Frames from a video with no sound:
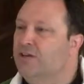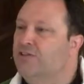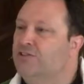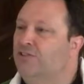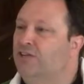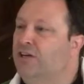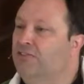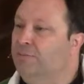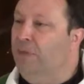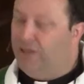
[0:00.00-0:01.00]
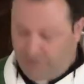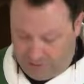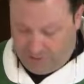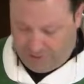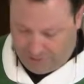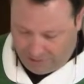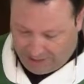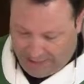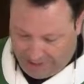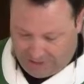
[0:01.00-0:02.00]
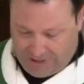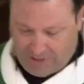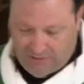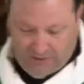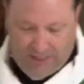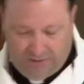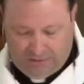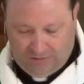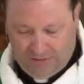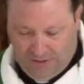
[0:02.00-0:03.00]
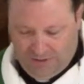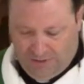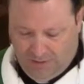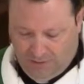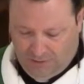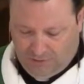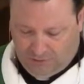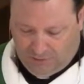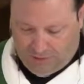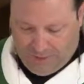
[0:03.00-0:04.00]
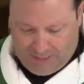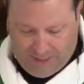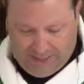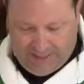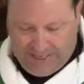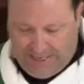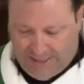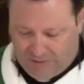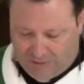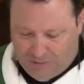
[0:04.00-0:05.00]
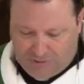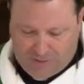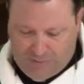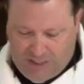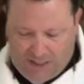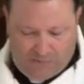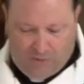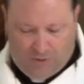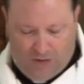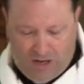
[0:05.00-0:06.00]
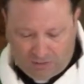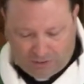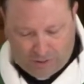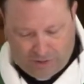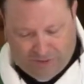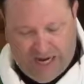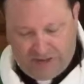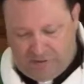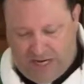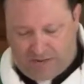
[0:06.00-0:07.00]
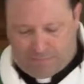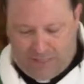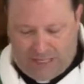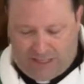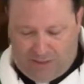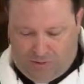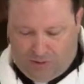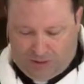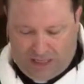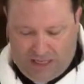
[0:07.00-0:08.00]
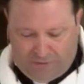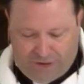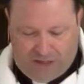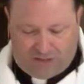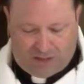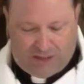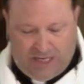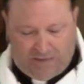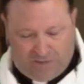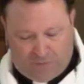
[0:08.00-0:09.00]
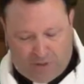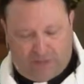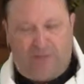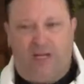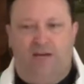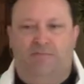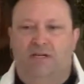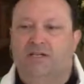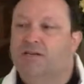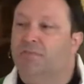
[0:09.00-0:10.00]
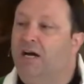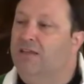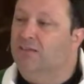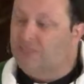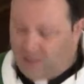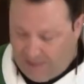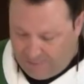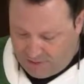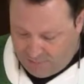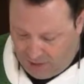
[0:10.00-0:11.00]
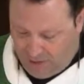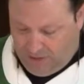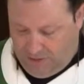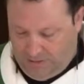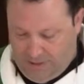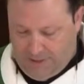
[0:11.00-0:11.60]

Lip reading: She sends a messenger to Elijah and says, "So may my gods do to me and more also if I do not make your life as the life of one of them by this time tomorrow."